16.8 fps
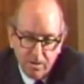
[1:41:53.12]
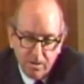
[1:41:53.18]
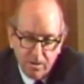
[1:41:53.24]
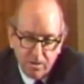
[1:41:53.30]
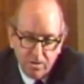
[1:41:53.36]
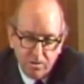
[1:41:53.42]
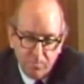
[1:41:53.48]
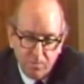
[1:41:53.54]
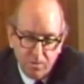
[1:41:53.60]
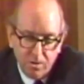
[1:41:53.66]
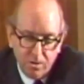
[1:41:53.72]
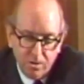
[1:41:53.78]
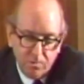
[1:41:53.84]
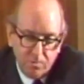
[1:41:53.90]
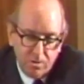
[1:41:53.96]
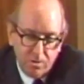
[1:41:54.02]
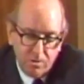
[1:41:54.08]
a
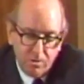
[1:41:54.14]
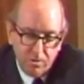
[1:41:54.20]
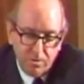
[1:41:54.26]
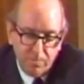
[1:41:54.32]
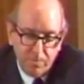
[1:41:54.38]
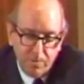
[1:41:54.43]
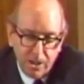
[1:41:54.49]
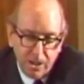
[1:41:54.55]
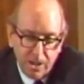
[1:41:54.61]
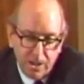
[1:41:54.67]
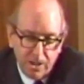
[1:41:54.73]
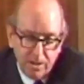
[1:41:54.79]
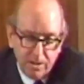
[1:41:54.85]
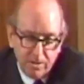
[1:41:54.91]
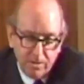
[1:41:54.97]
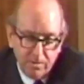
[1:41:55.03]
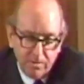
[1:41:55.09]
smaller role to play
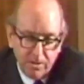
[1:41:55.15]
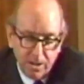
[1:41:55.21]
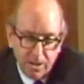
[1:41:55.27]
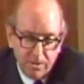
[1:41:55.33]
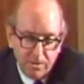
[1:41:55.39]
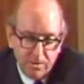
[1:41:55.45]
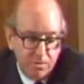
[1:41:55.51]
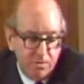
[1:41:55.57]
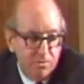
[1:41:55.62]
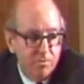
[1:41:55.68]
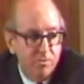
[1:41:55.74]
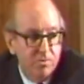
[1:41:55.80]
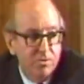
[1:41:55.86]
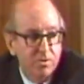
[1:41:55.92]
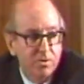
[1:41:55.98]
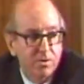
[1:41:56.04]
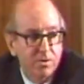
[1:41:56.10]
in
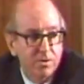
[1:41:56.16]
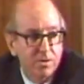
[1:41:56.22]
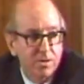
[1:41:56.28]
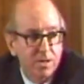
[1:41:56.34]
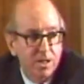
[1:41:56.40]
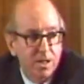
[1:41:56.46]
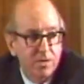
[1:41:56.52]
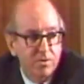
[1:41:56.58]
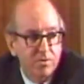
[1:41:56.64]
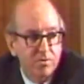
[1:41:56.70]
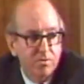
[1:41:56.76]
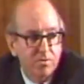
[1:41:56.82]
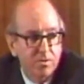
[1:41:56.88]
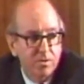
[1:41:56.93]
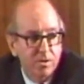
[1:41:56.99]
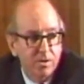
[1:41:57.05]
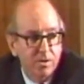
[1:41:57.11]
constitutional and
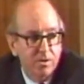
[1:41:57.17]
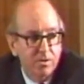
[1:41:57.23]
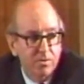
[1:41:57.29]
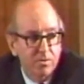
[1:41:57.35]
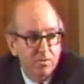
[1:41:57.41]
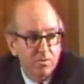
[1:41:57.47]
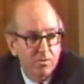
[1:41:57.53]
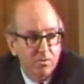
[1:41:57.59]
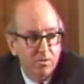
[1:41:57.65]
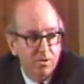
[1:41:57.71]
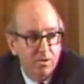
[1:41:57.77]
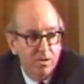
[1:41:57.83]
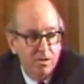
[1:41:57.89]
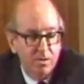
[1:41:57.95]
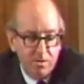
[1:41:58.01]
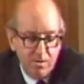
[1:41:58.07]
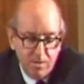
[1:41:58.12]
statutory
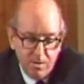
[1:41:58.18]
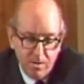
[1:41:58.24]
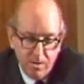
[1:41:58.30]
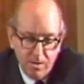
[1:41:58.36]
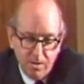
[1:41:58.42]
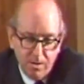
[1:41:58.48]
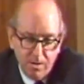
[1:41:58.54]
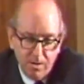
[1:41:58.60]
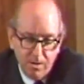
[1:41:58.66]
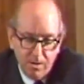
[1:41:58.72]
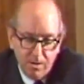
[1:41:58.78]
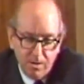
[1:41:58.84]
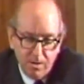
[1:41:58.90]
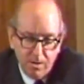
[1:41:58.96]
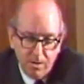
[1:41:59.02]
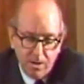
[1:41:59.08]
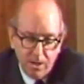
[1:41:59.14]
law.
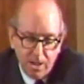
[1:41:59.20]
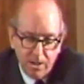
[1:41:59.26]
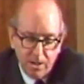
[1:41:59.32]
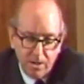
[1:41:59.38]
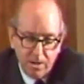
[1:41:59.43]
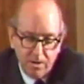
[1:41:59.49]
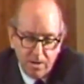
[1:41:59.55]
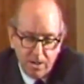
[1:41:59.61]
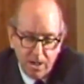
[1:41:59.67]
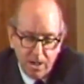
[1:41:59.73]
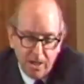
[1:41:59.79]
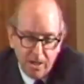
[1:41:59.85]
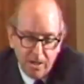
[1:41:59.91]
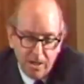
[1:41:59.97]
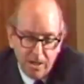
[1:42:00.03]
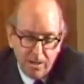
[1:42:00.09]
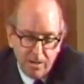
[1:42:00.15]
On the other
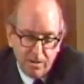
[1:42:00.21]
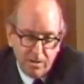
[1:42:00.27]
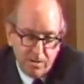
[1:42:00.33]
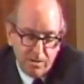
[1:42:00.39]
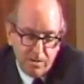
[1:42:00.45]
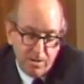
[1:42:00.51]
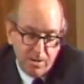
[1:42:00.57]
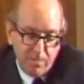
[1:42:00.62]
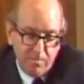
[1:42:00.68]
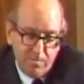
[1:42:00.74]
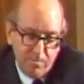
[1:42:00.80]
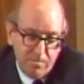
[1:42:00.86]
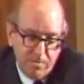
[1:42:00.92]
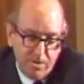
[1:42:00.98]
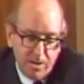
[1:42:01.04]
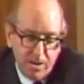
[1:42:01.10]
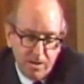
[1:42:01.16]
hand, I
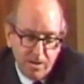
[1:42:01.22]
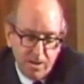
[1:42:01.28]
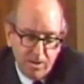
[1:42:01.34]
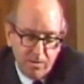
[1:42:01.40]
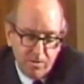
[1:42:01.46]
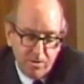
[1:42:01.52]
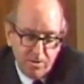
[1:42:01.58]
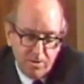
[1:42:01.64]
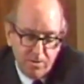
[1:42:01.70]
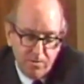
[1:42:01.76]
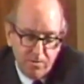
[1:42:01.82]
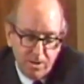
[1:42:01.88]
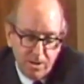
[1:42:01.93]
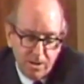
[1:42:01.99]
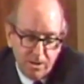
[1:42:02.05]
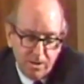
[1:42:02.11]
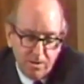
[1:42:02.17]
also
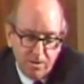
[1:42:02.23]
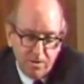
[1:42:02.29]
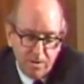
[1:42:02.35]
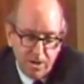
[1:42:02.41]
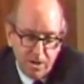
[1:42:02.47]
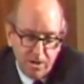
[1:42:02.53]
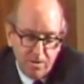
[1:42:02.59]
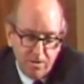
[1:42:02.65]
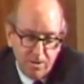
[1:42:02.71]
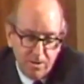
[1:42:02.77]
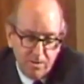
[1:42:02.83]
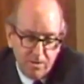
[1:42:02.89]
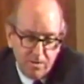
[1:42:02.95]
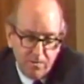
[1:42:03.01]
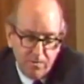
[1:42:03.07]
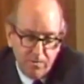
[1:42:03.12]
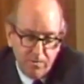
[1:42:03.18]
think there are
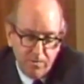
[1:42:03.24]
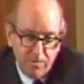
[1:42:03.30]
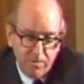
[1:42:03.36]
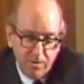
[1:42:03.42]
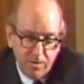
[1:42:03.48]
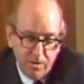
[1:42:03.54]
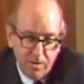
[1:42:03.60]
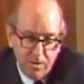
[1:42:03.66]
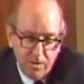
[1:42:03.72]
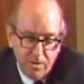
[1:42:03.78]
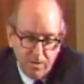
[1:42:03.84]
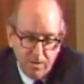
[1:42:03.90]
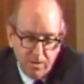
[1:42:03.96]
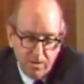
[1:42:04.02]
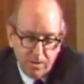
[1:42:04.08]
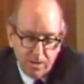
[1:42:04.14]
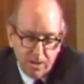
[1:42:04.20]
areas of the